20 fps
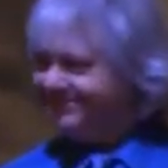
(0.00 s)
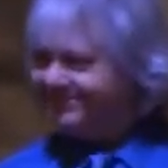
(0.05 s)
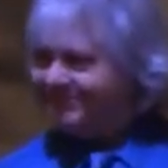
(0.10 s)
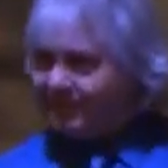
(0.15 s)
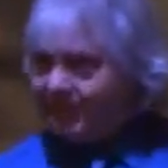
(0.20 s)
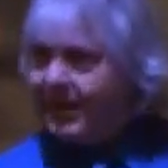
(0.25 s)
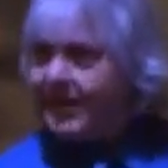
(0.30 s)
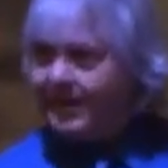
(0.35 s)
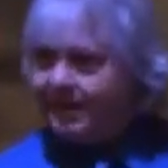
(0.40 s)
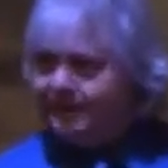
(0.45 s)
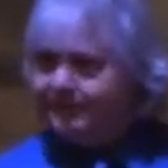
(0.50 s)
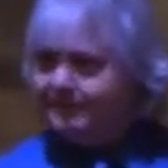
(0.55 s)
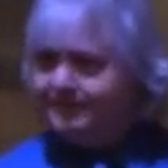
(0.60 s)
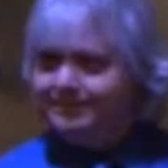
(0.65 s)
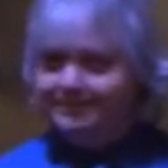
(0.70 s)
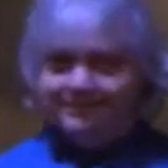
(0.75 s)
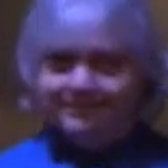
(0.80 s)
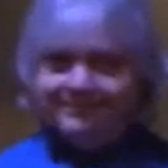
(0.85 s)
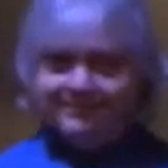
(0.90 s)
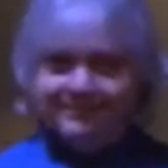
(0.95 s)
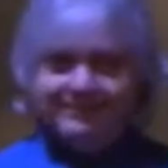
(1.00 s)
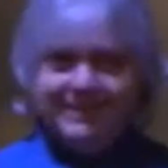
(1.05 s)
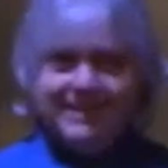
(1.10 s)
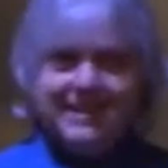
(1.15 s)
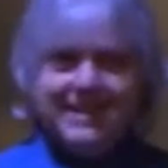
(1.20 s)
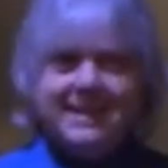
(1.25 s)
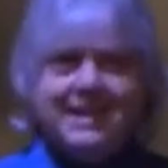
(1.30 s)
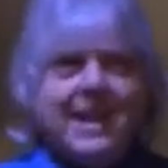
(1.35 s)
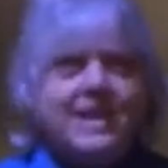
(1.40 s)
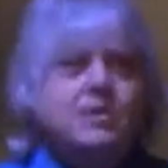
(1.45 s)
Right?
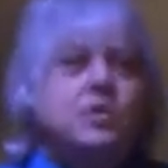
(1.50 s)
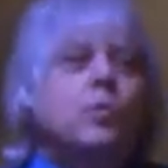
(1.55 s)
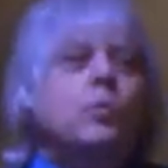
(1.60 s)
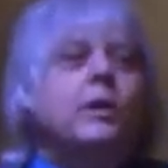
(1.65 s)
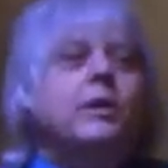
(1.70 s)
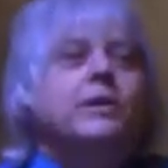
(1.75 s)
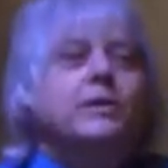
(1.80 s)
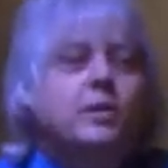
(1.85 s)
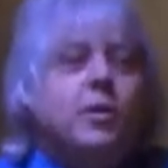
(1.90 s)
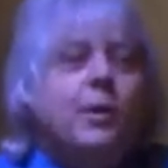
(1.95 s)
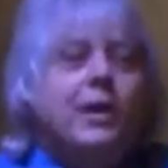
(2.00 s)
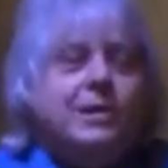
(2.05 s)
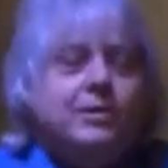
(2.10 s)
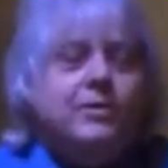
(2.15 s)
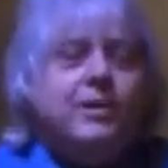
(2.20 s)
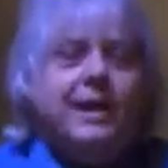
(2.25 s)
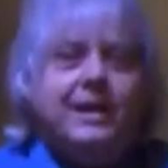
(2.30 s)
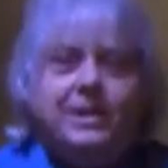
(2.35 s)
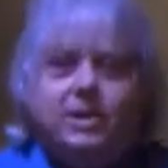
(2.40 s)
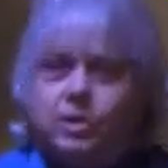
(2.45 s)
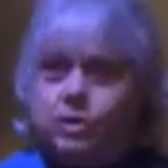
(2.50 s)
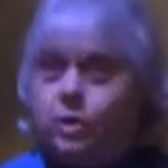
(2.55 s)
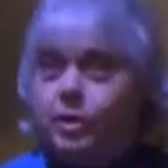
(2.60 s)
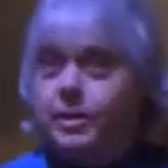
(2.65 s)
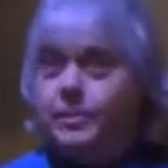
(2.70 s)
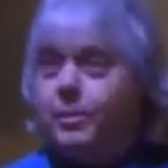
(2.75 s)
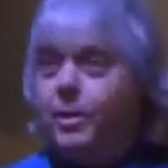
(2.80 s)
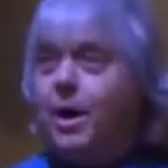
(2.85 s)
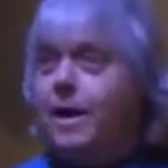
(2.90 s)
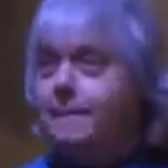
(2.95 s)
That's a weird question, right? You
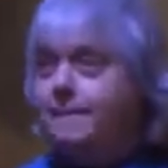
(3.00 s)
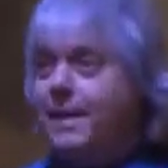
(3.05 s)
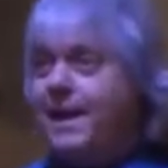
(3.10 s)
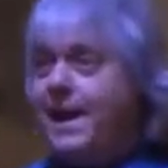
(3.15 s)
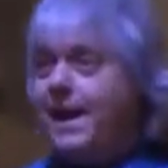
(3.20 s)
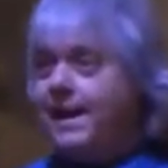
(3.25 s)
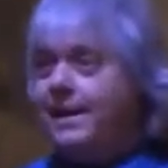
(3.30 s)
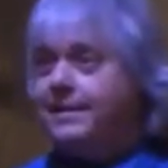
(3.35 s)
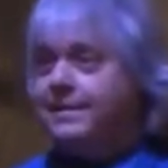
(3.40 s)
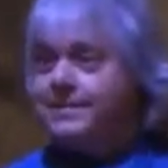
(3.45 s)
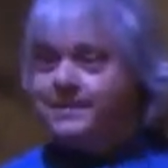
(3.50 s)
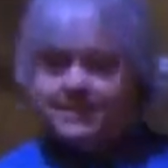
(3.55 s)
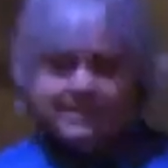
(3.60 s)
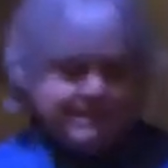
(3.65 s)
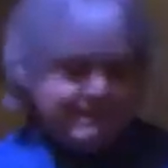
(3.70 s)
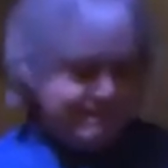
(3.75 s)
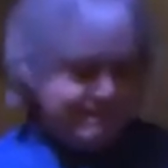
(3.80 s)
should have brought pants.